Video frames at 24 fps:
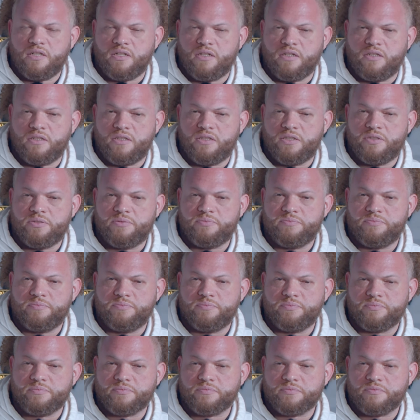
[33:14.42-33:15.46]
Um,
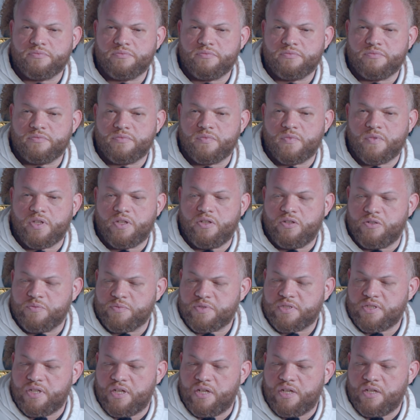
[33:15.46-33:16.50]
you know what
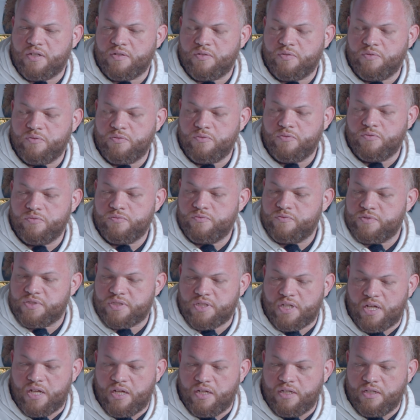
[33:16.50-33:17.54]
I'm saying? Who
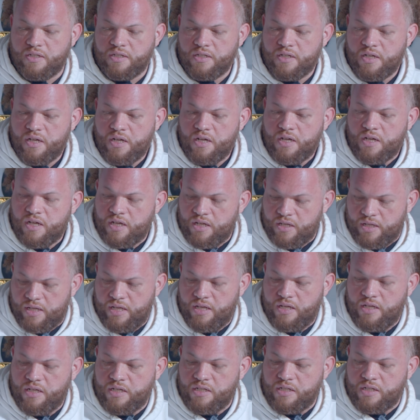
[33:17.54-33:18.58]
was like
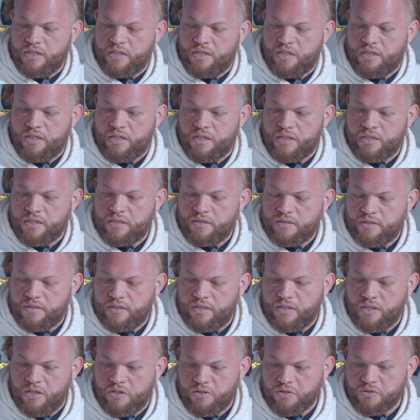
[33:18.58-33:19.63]
he and uh,
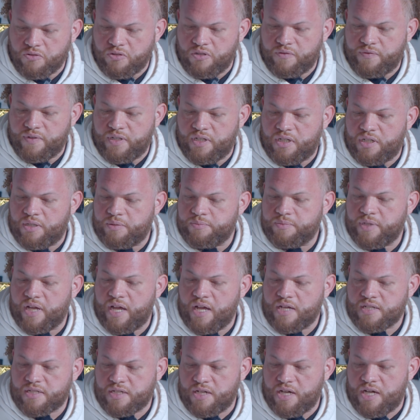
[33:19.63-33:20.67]
the owner of um,
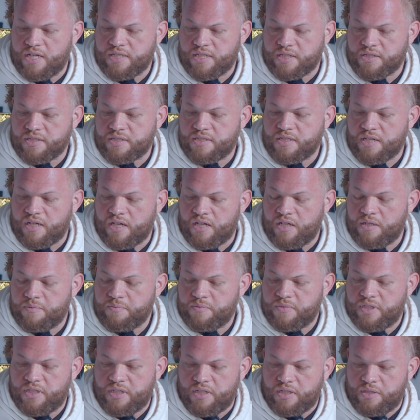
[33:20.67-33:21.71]
Gas Guys at the time
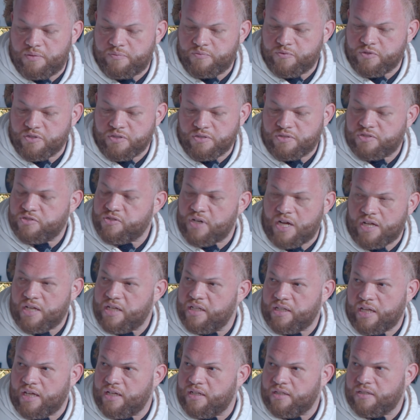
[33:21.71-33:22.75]
mm-hmm. um, were
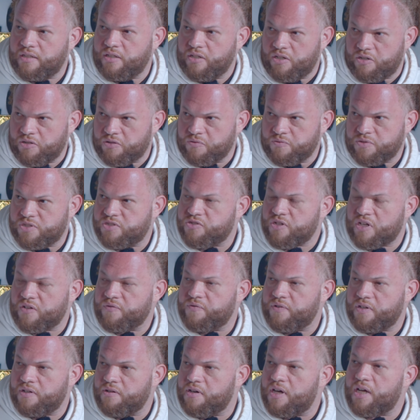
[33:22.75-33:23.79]
trying. Like the owner was trying to
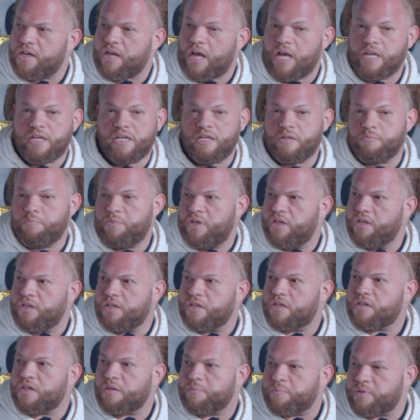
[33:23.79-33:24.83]
figure out, I need a
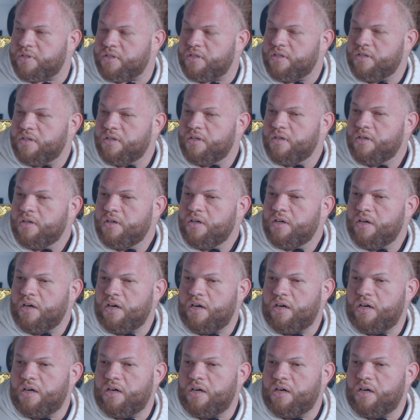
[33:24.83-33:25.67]
media company. Yeah.